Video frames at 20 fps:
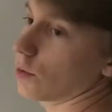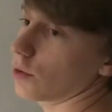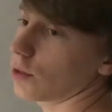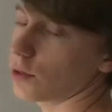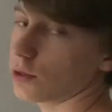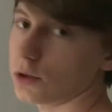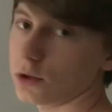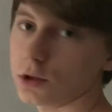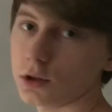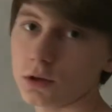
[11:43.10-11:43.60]
with
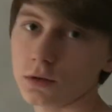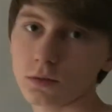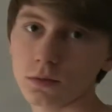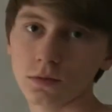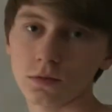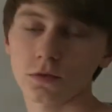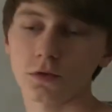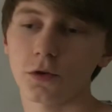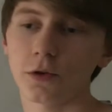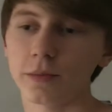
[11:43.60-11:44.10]
the
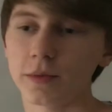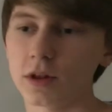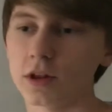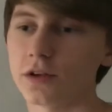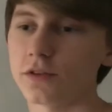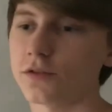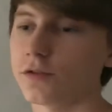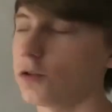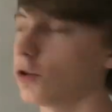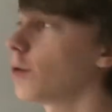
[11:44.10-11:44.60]
formula
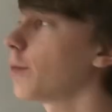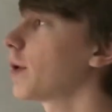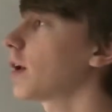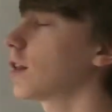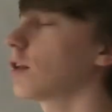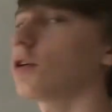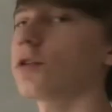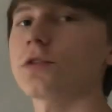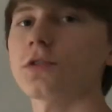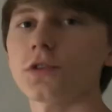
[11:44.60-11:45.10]
for our
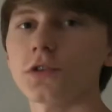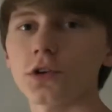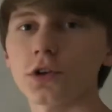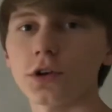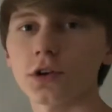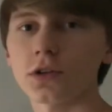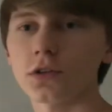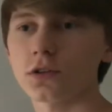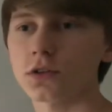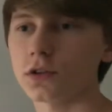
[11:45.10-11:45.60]
MacLaurin
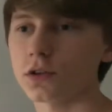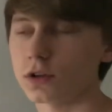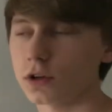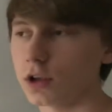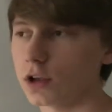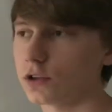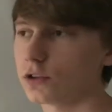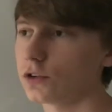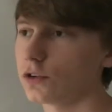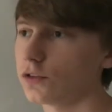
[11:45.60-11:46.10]
series, in
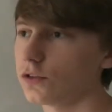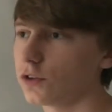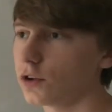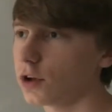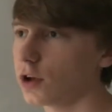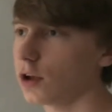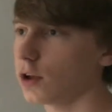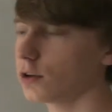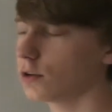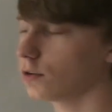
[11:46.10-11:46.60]
case you
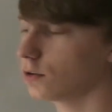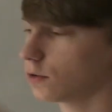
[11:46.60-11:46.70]
forgot.